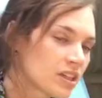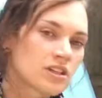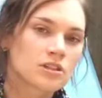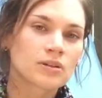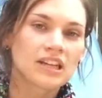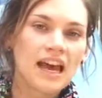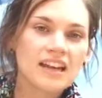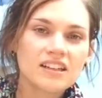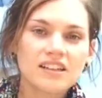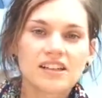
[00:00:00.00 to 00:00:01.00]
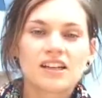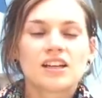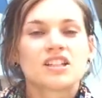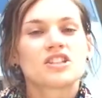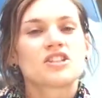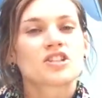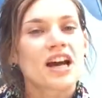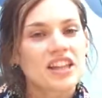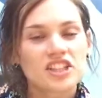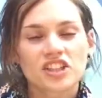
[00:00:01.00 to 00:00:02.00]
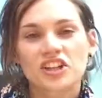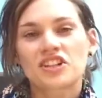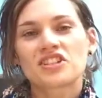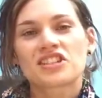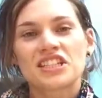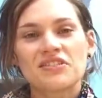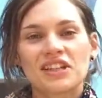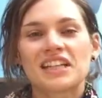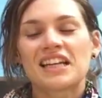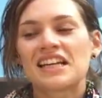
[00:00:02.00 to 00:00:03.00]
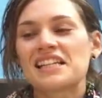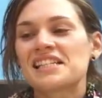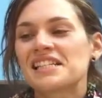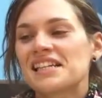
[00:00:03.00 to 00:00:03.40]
So again, try the journal, see what it is,